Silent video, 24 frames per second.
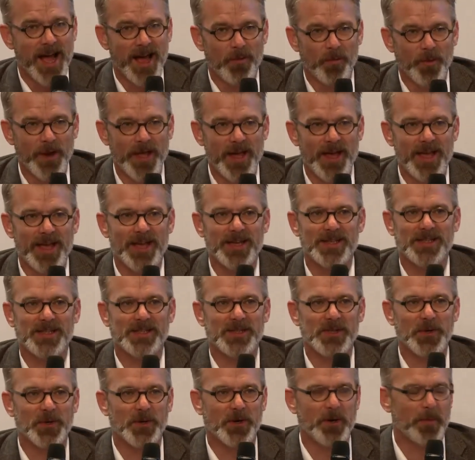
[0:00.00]
We are here to
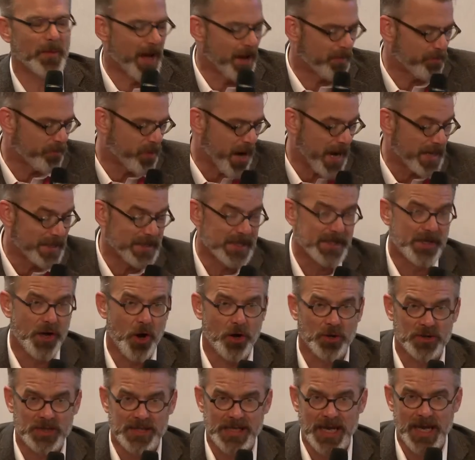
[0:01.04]
talk about branded
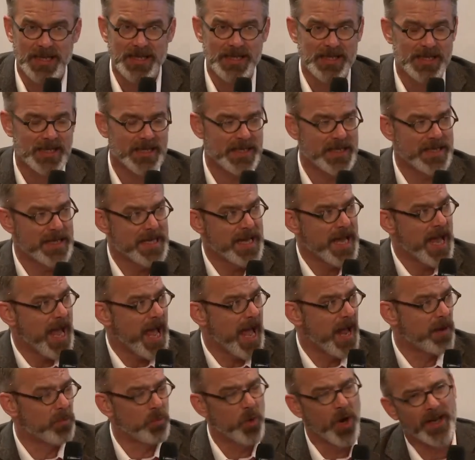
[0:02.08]
content
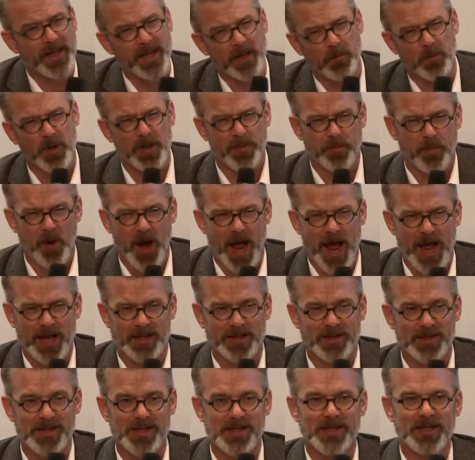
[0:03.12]
and working with
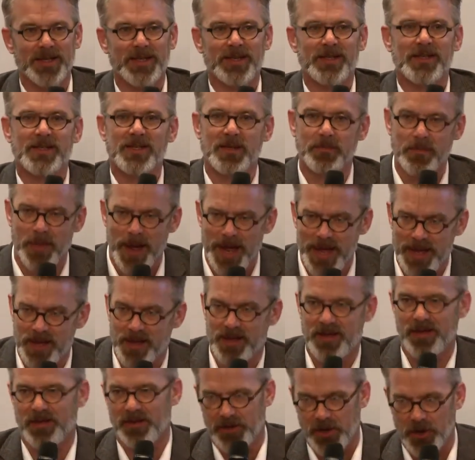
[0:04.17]
brands to
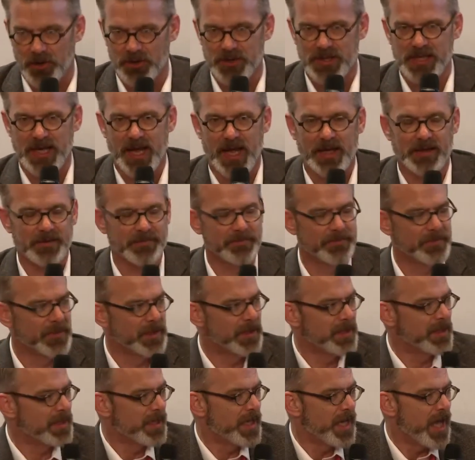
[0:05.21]
make content.
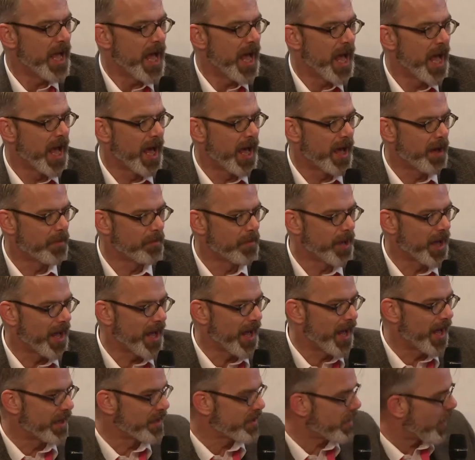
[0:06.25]

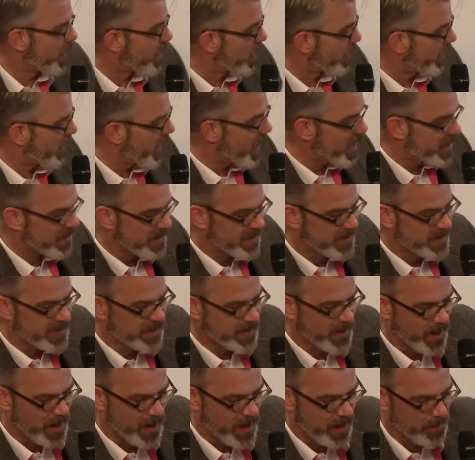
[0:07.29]
And our guests
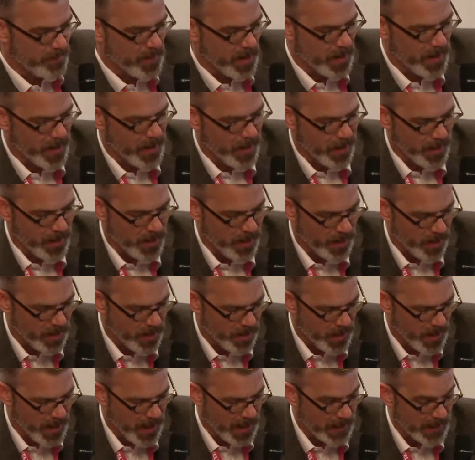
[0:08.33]

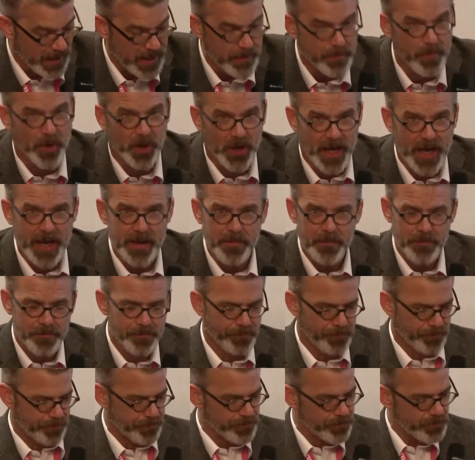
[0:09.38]
are Aline Bonnet,
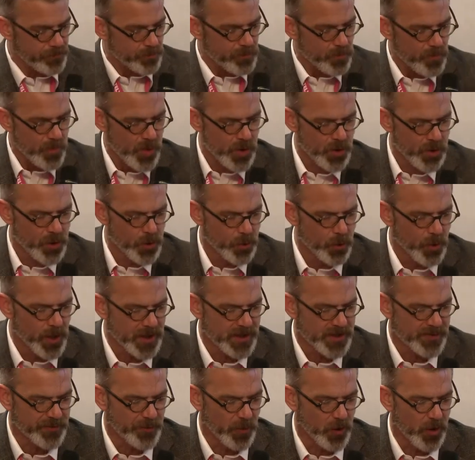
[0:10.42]
who
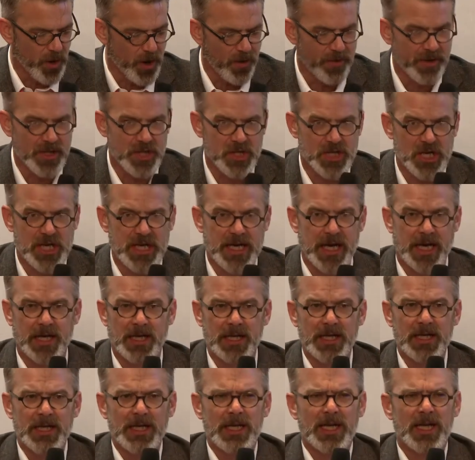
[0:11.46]
works for Orangina.
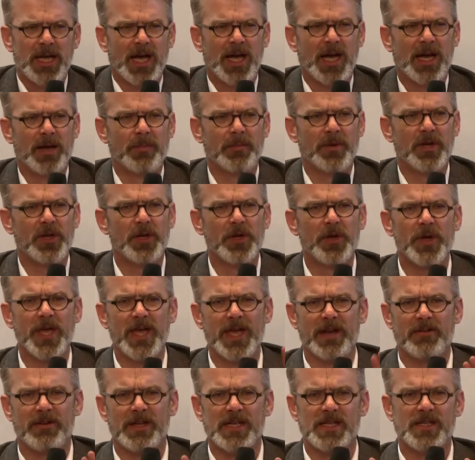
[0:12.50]
Who
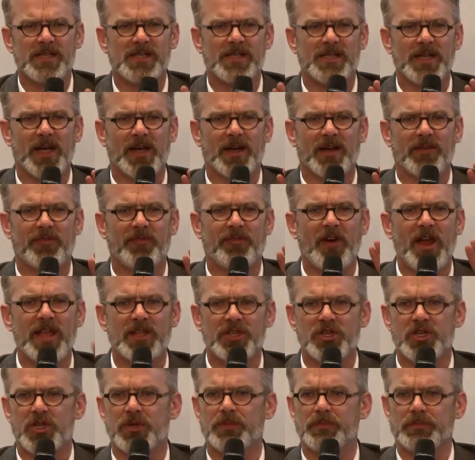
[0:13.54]
here is
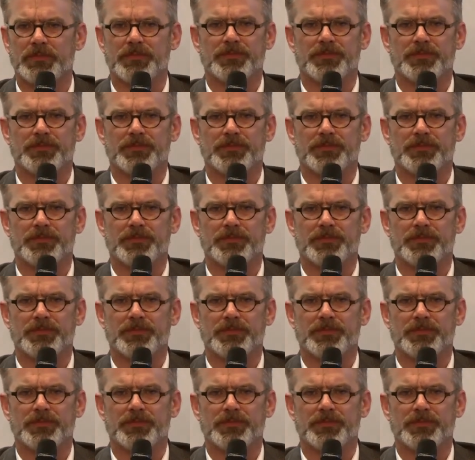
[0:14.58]
French?